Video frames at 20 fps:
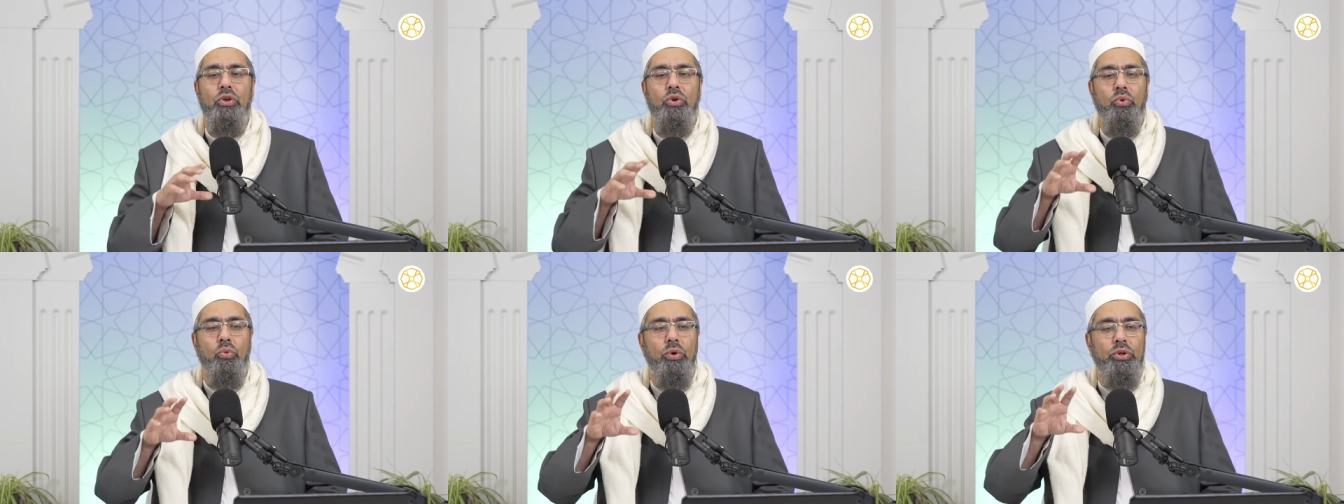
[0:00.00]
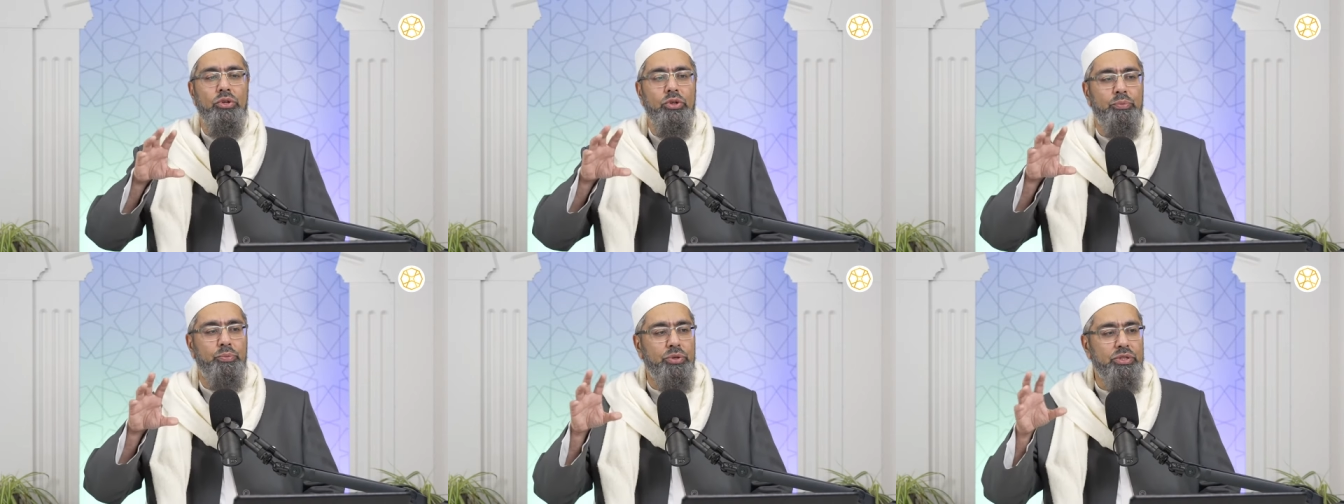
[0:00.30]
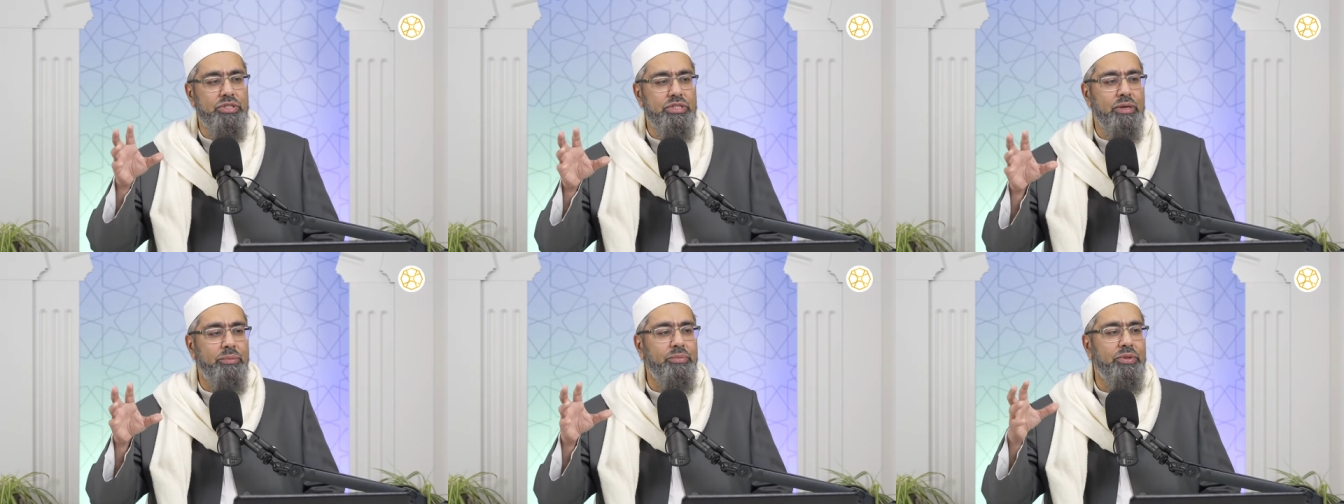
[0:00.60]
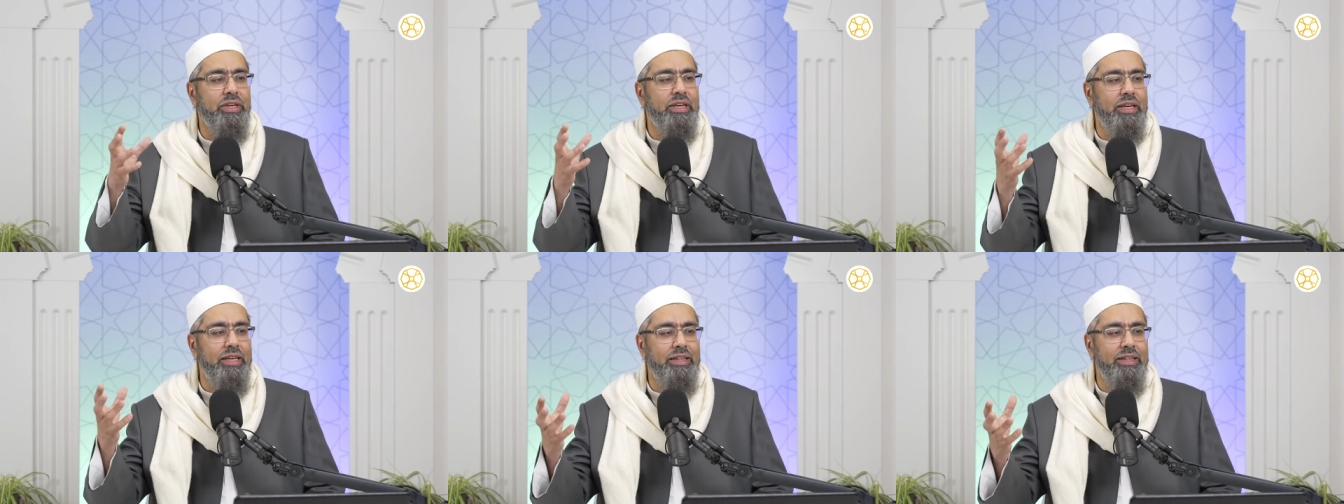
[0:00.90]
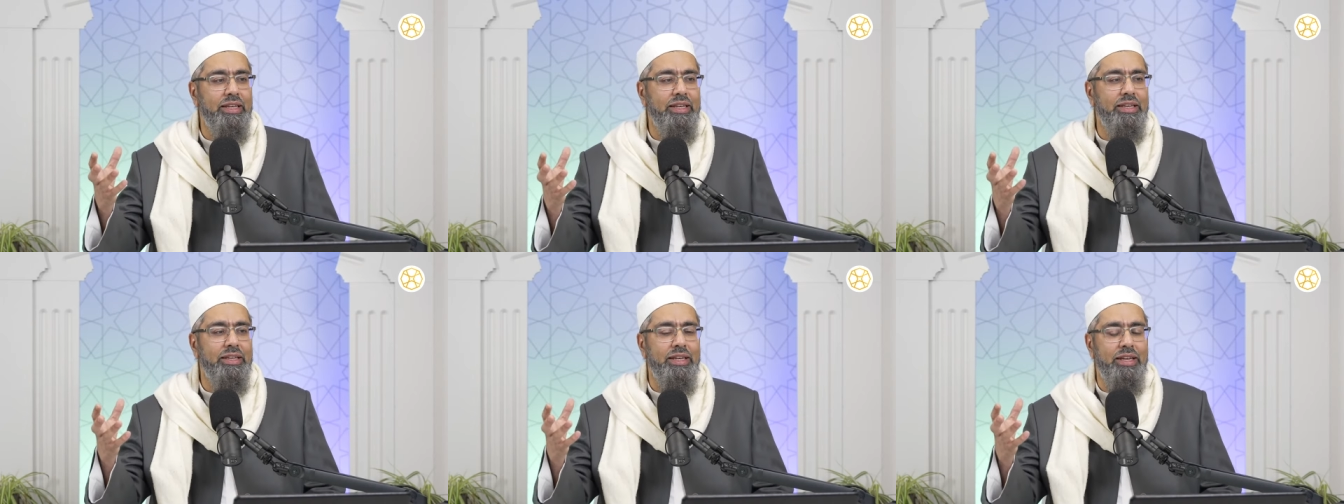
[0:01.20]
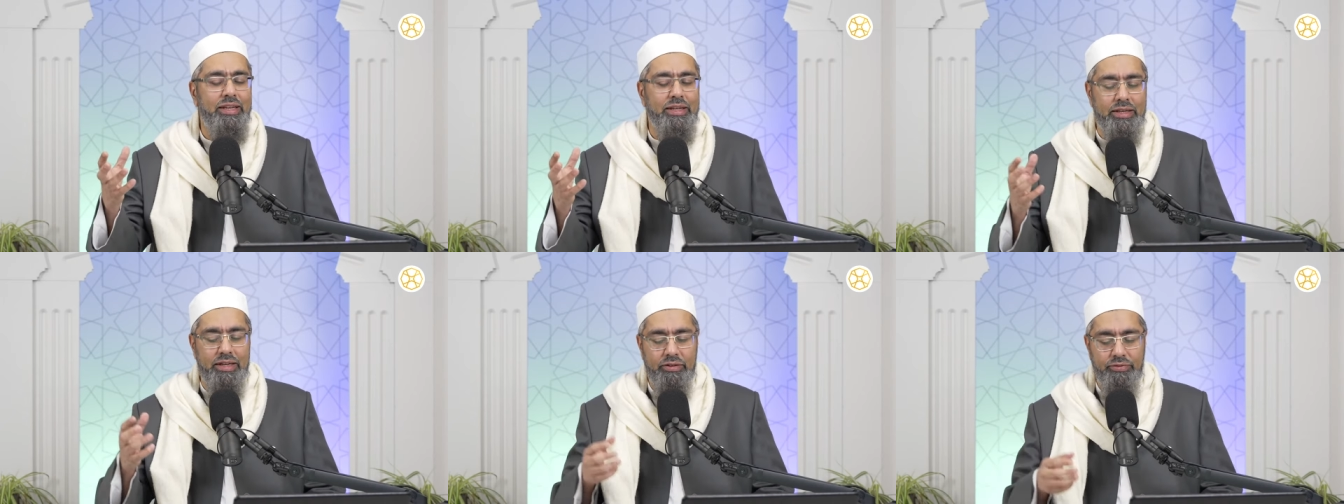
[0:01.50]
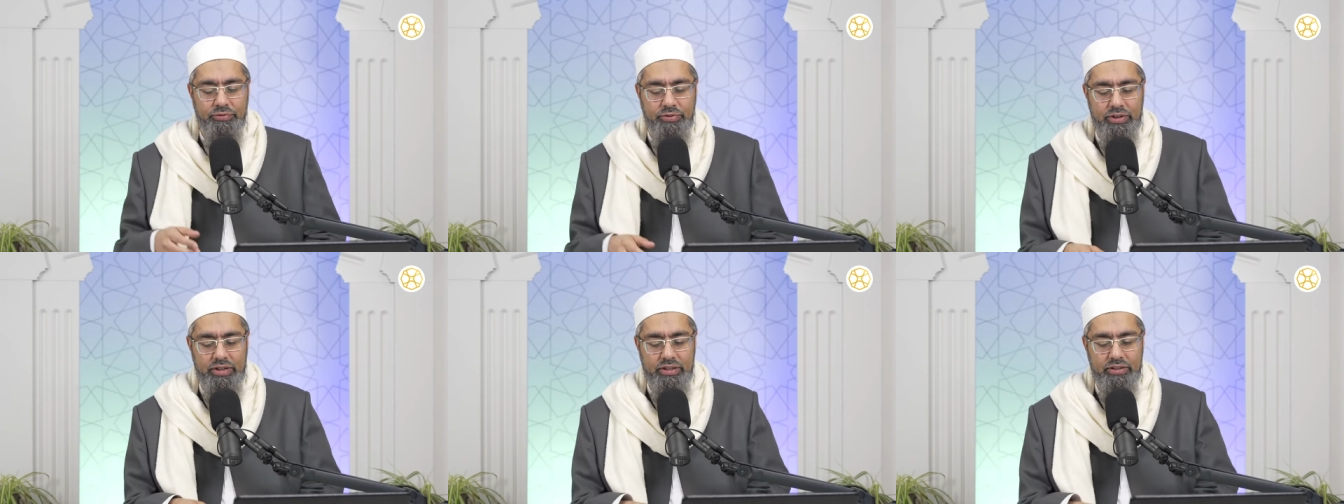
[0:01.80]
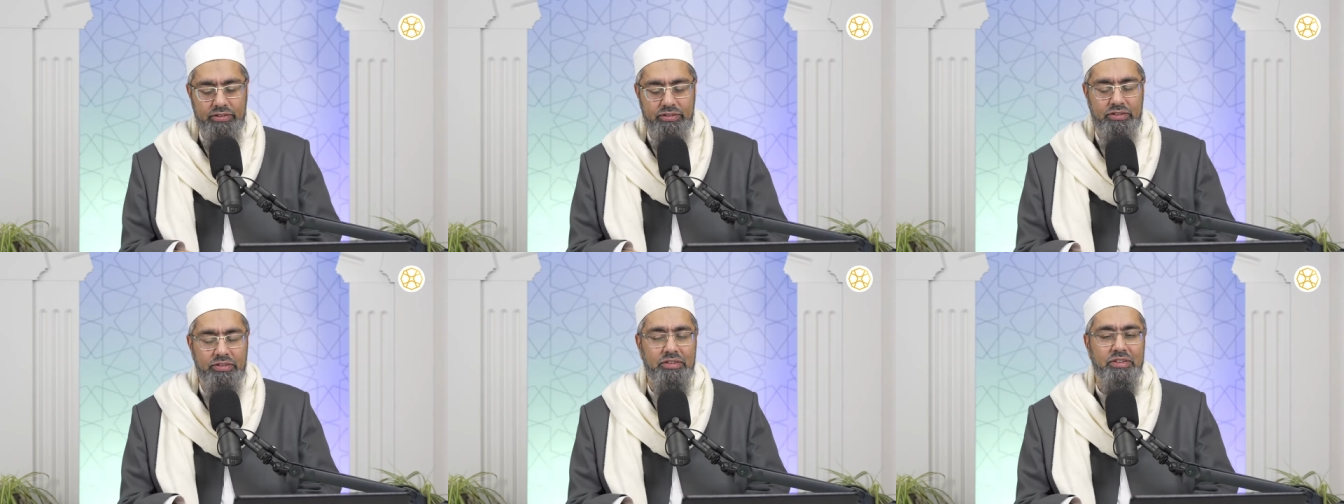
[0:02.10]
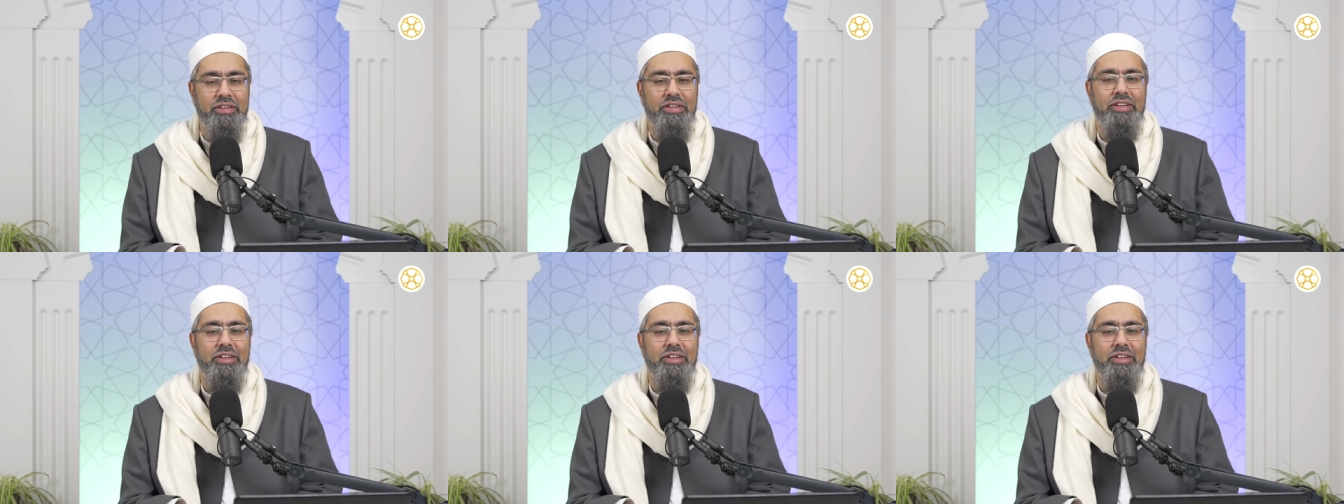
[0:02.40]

when you put something in the indefinite,